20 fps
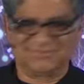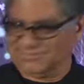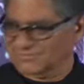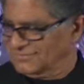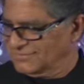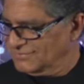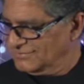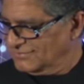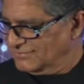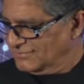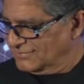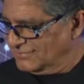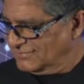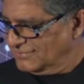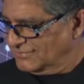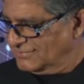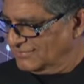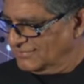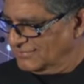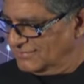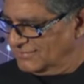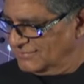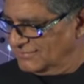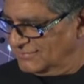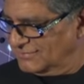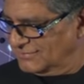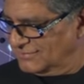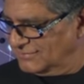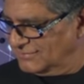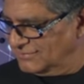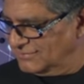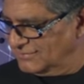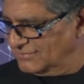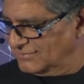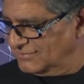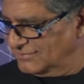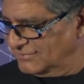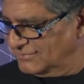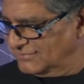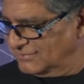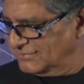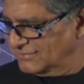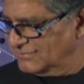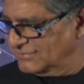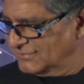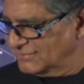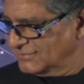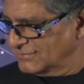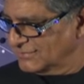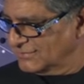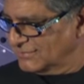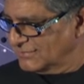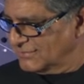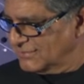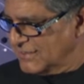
[no speech]